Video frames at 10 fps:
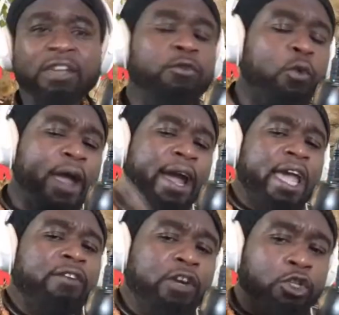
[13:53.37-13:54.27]
If
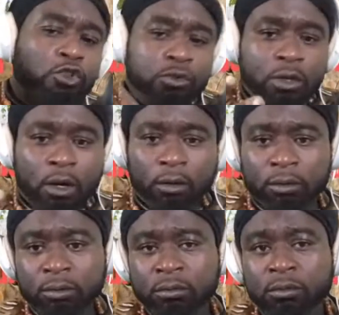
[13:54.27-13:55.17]
wherever you
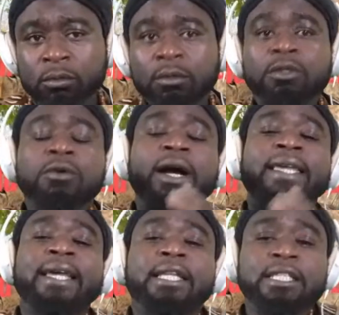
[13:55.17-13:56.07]
go, you
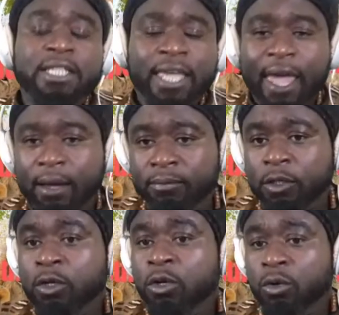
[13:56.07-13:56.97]
are getting scammed,